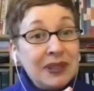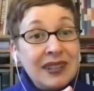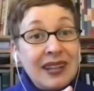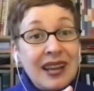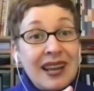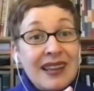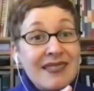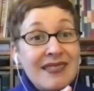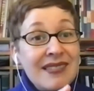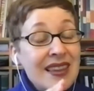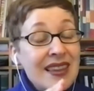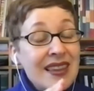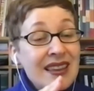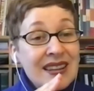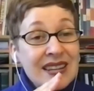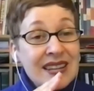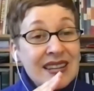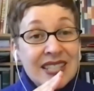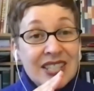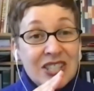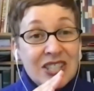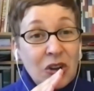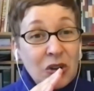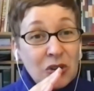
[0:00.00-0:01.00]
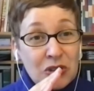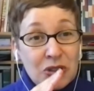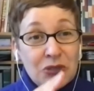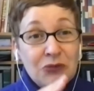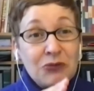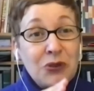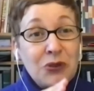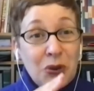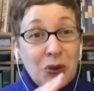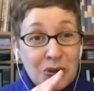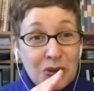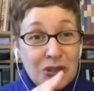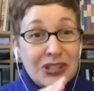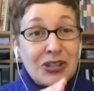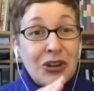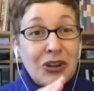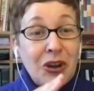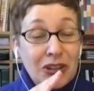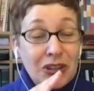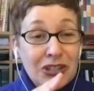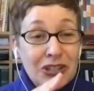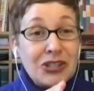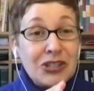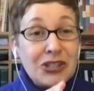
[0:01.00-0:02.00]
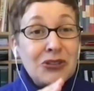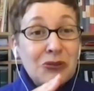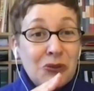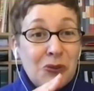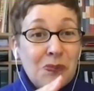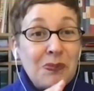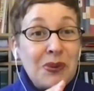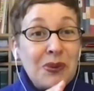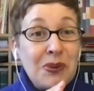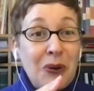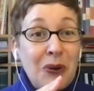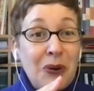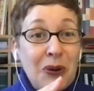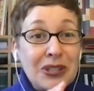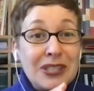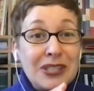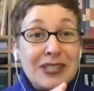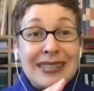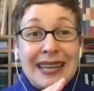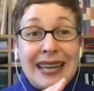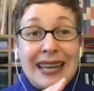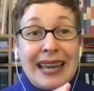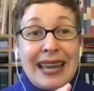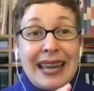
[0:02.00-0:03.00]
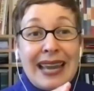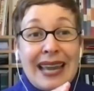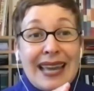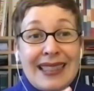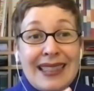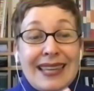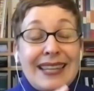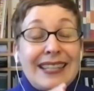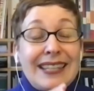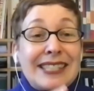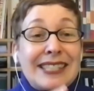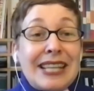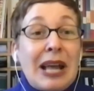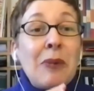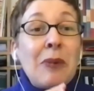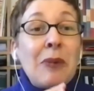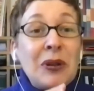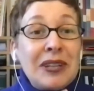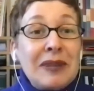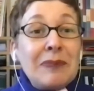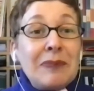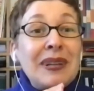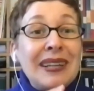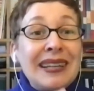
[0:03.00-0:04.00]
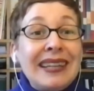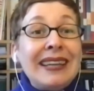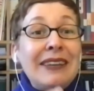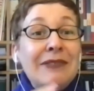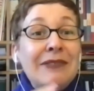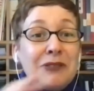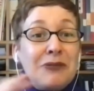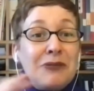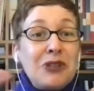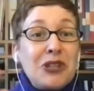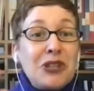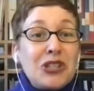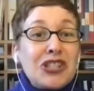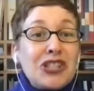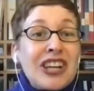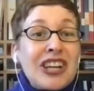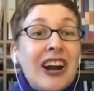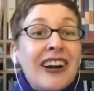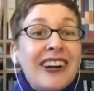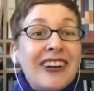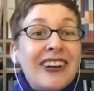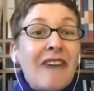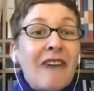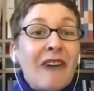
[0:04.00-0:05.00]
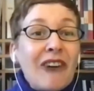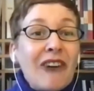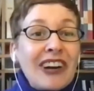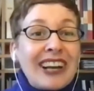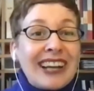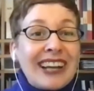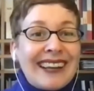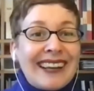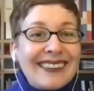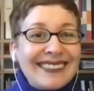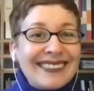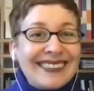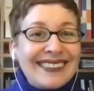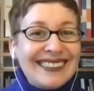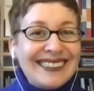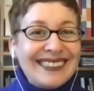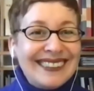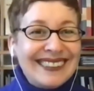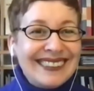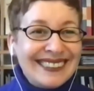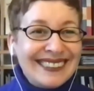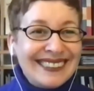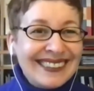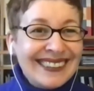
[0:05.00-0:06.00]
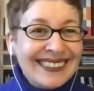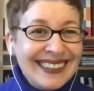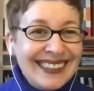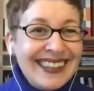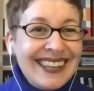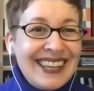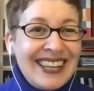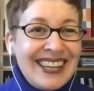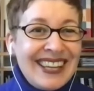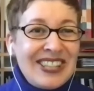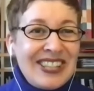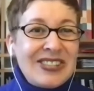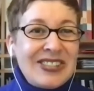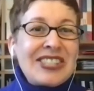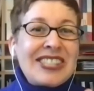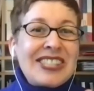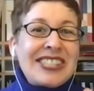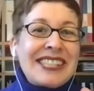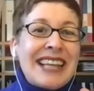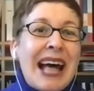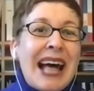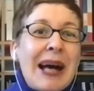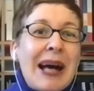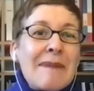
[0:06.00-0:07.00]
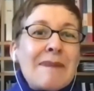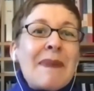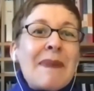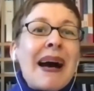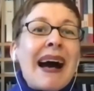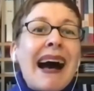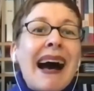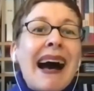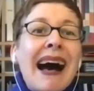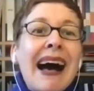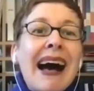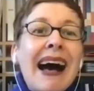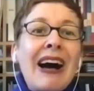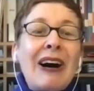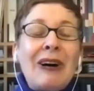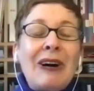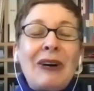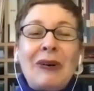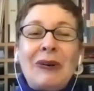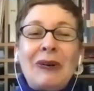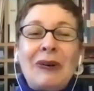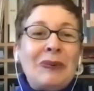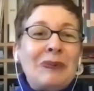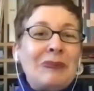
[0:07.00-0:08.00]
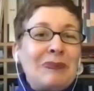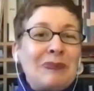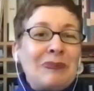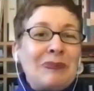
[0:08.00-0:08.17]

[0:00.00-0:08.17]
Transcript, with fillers: I think it's also focused on this group because there is some of the belief if you start early, you somehow